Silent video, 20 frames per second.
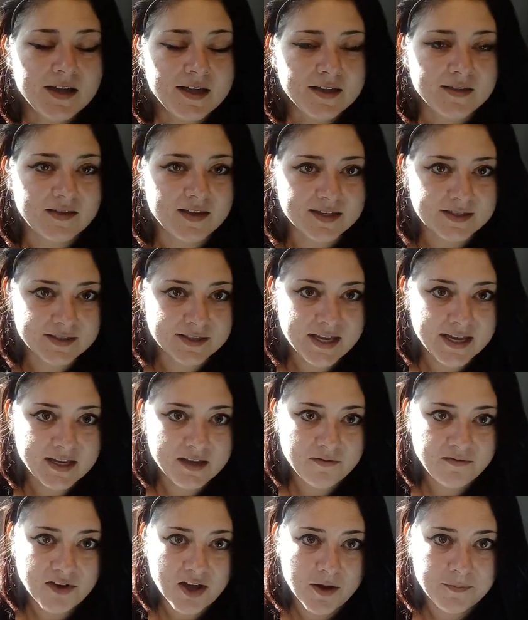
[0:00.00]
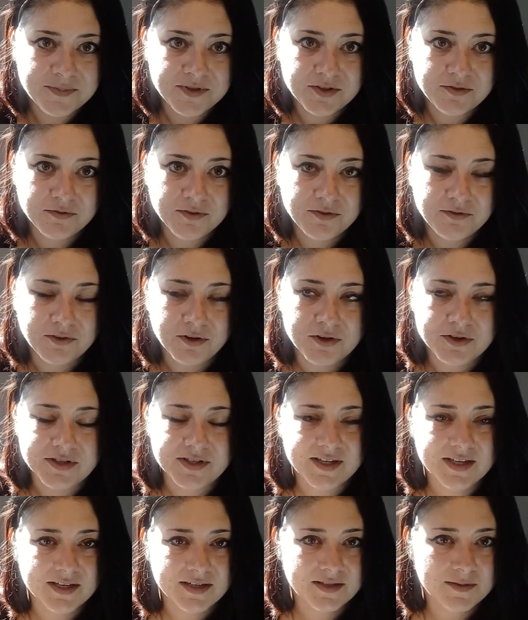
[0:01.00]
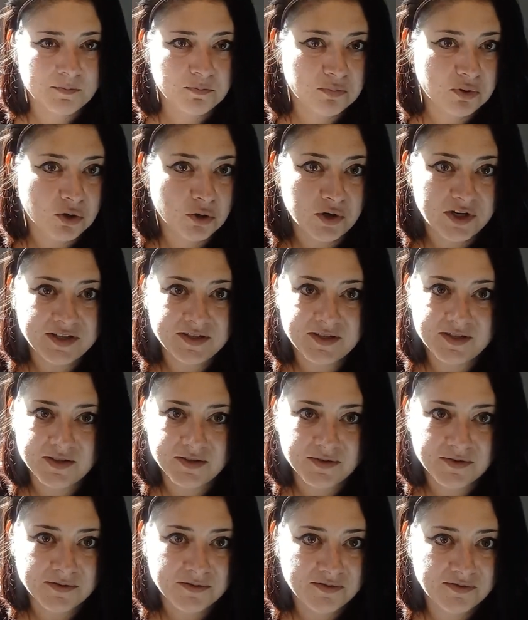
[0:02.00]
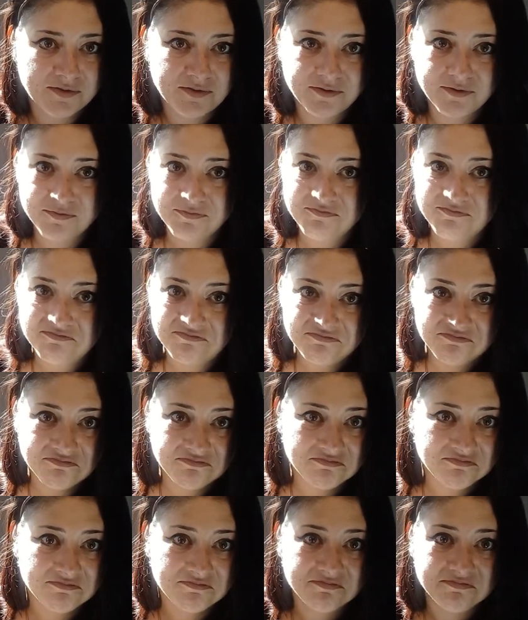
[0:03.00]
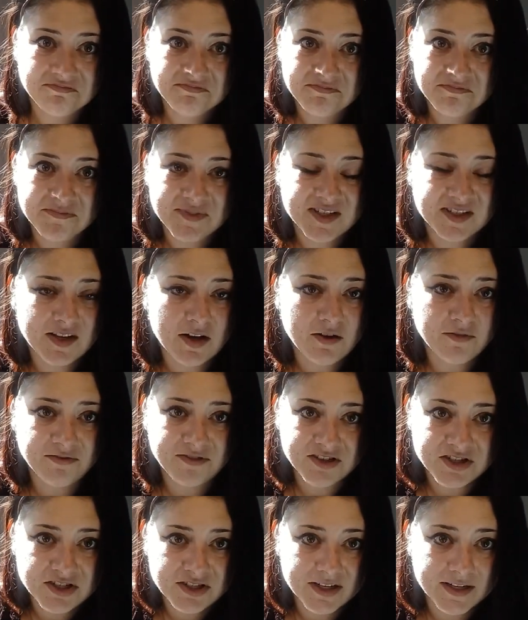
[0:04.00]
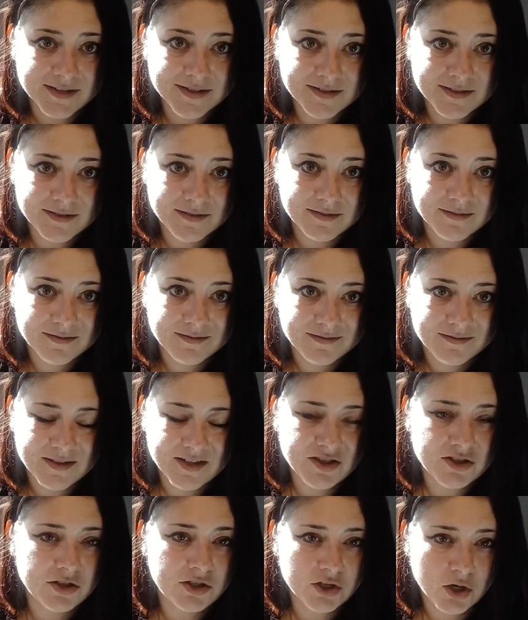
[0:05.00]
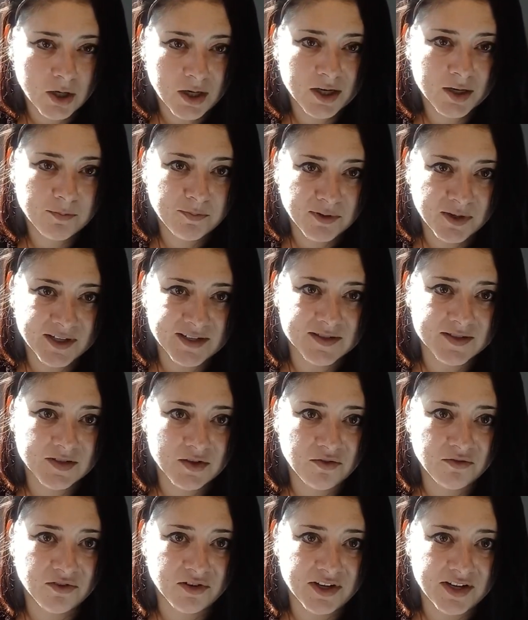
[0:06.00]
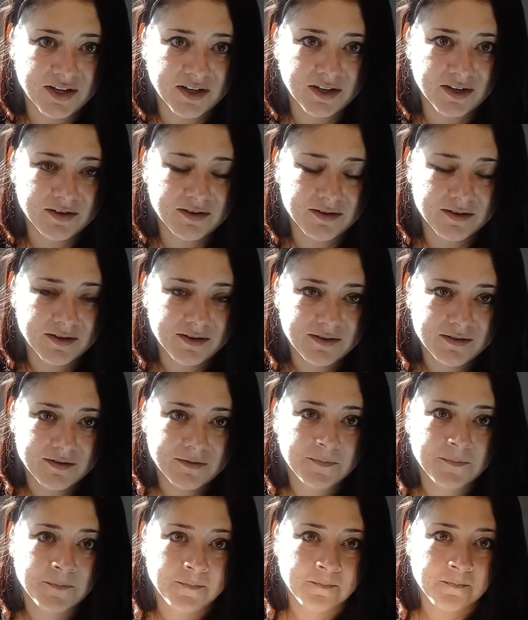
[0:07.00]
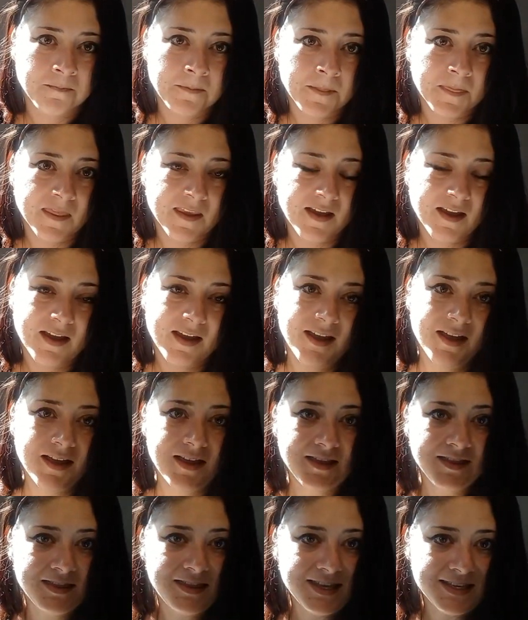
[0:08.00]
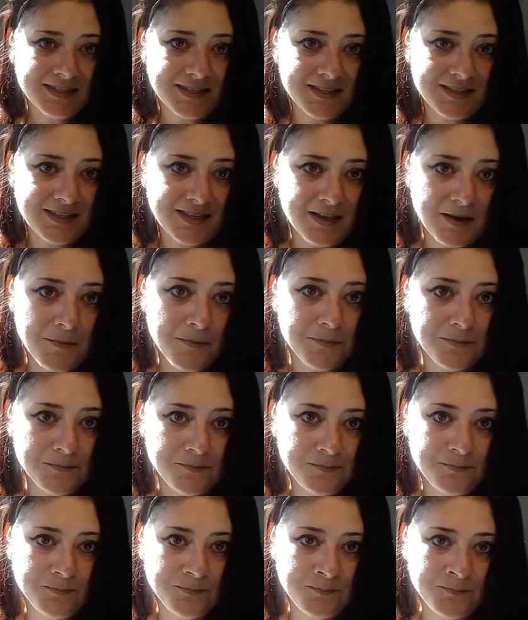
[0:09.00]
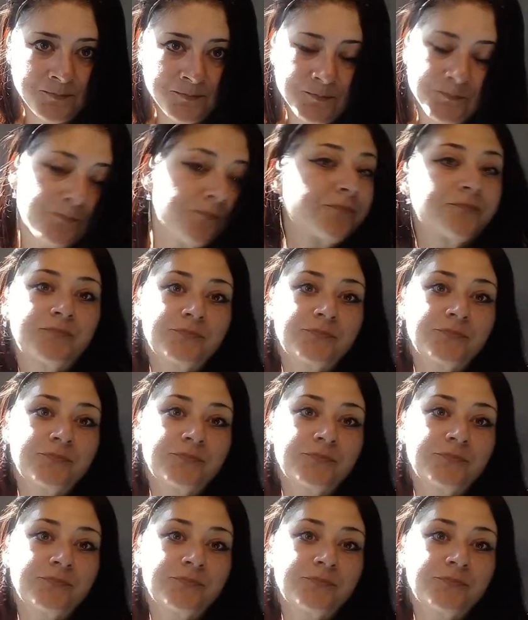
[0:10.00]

this King of Cups in reverse, this Prince of Selfishness, this dark prince over here, this is him.